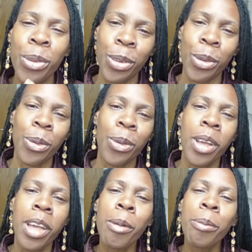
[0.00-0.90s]
so,
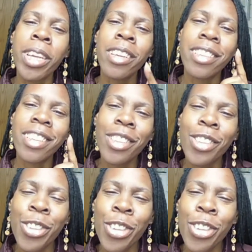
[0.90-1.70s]
because its